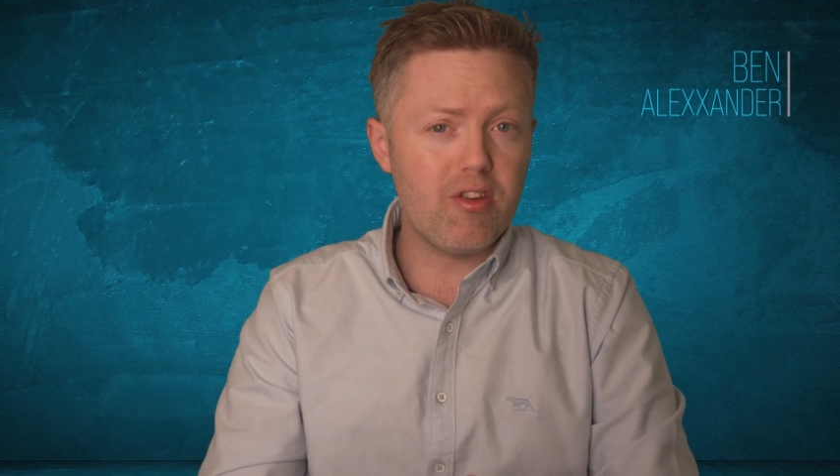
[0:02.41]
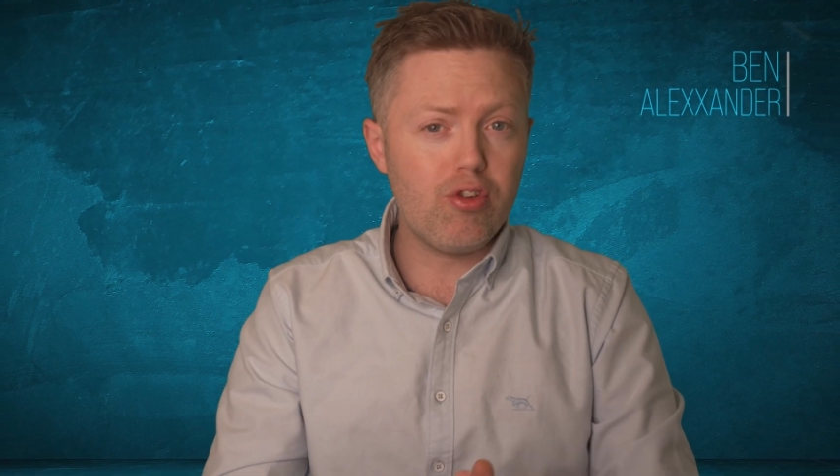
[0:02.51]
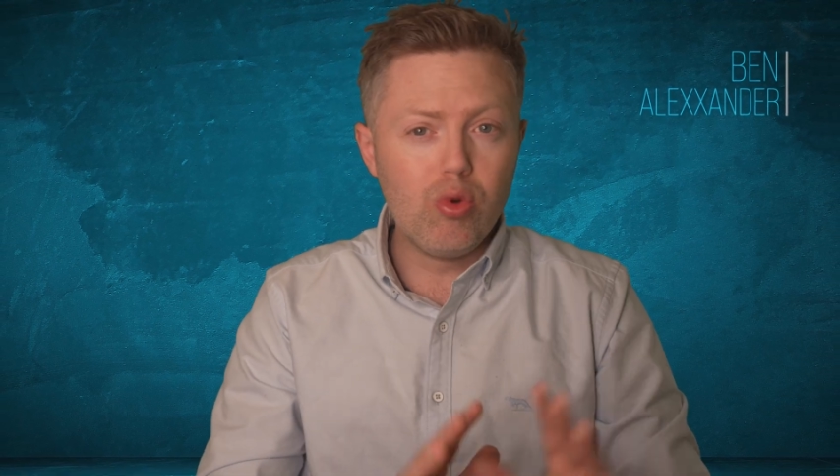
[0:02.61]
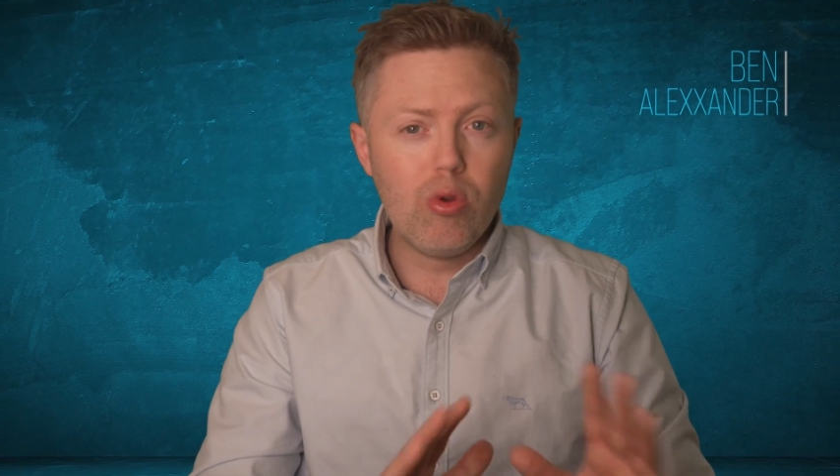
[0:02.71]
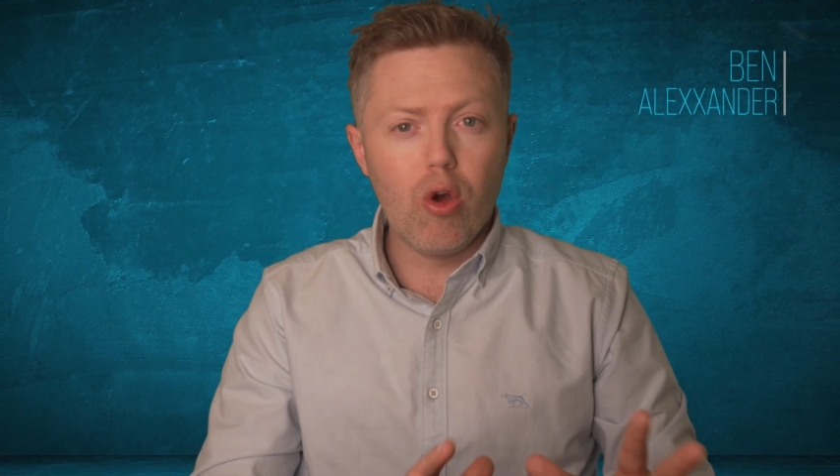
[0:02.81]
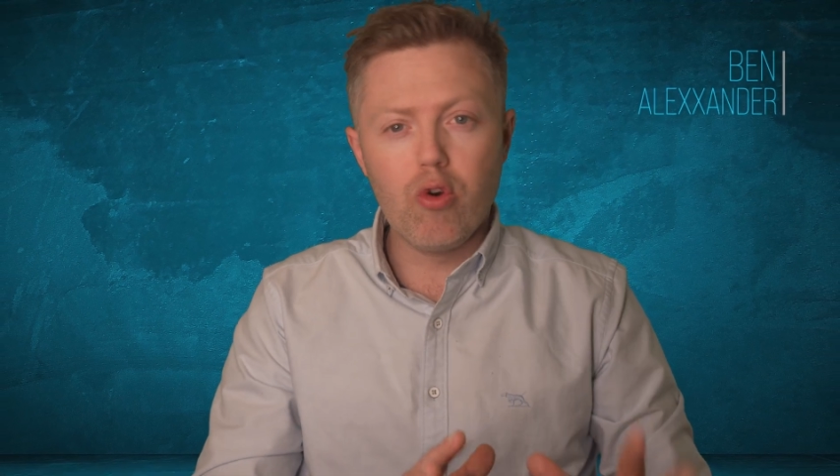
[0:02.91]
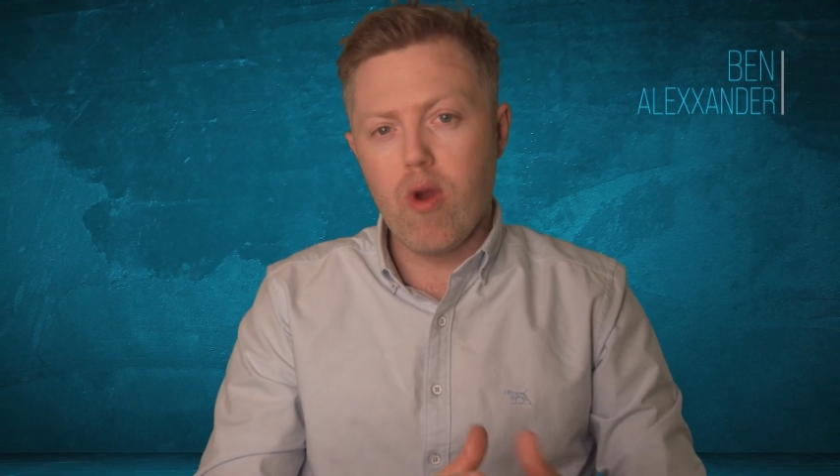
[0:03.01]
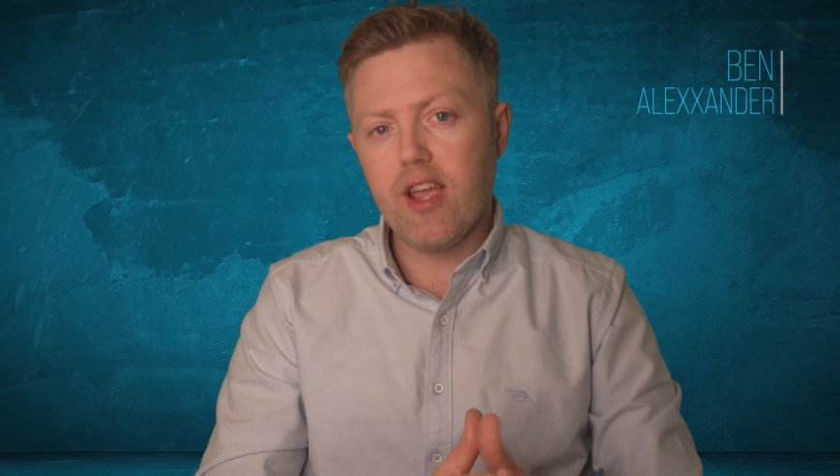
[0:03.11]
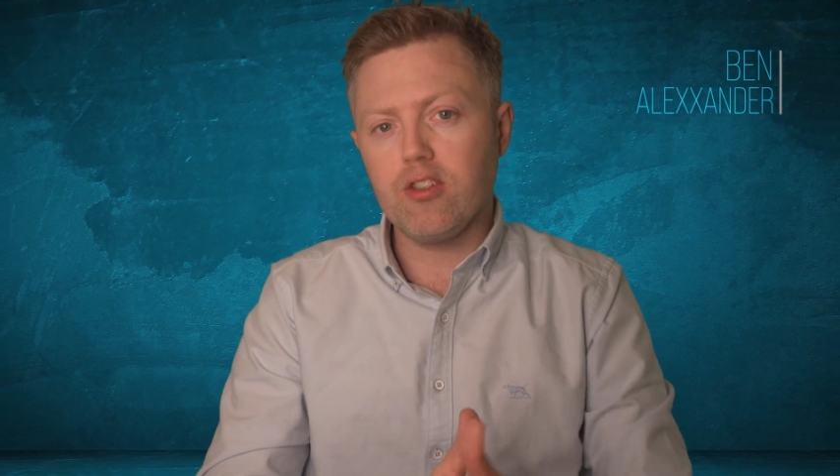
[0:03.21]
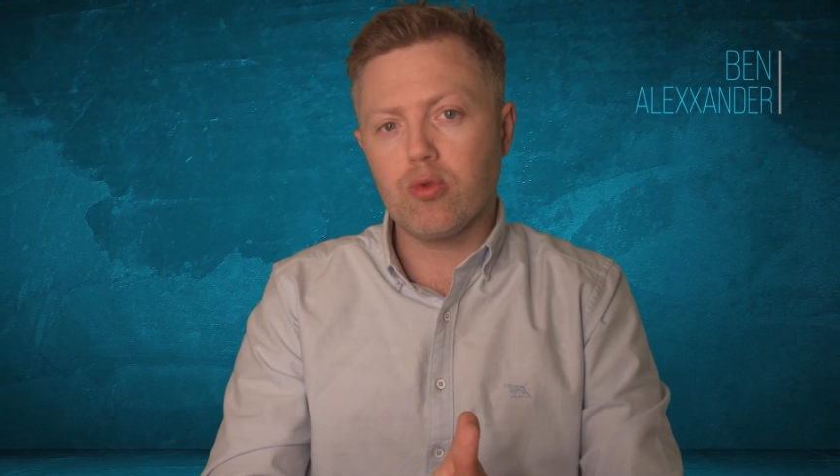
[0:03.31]
the new
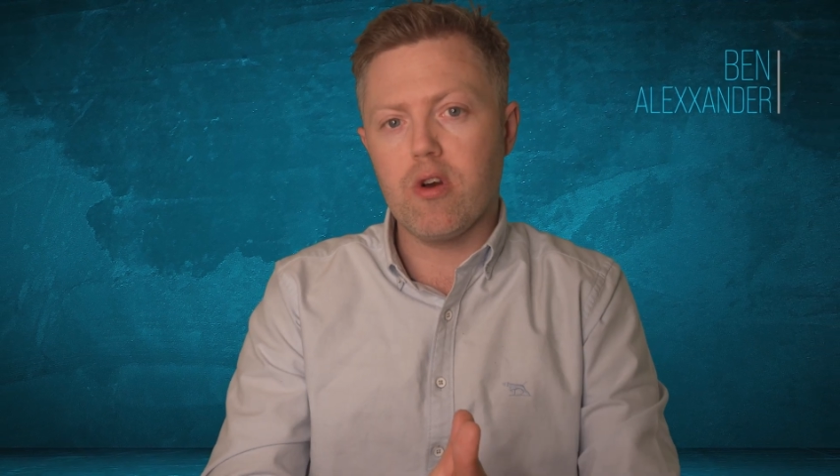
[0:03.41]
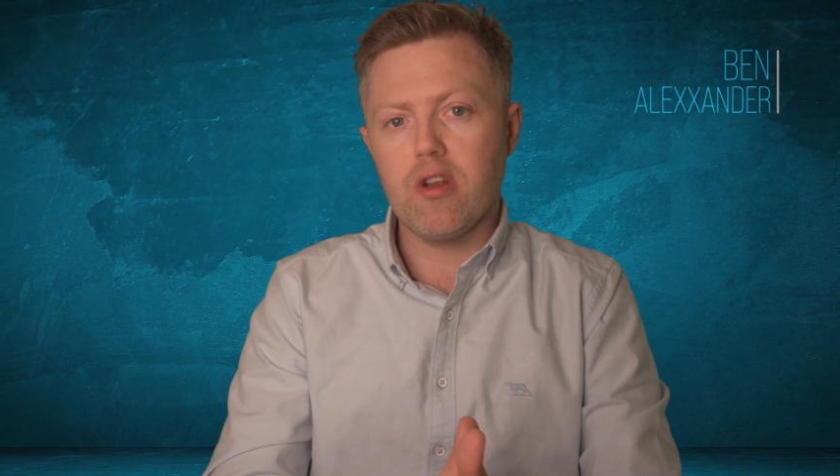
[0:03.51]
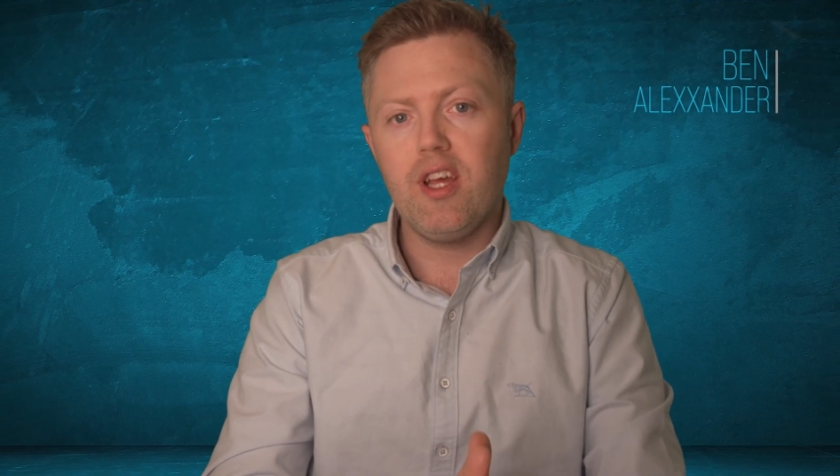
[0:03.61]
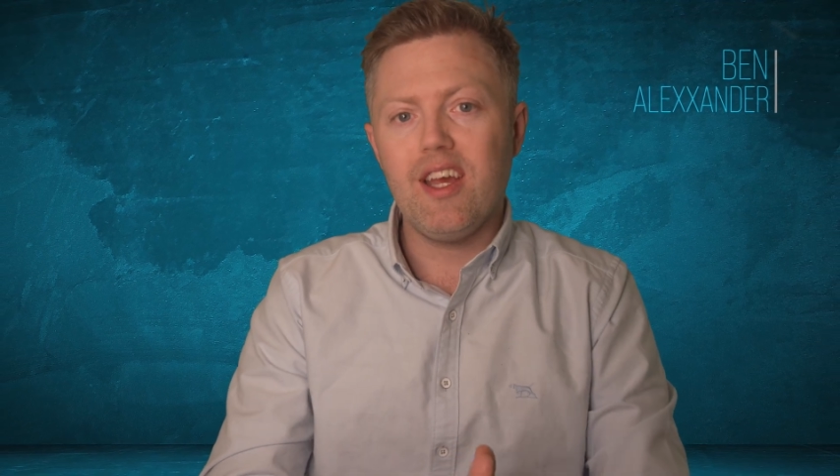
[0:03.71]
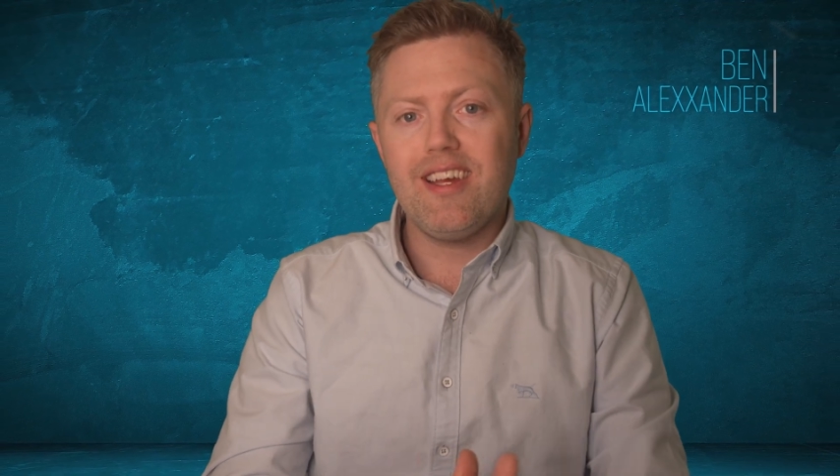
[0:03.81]
long-range one.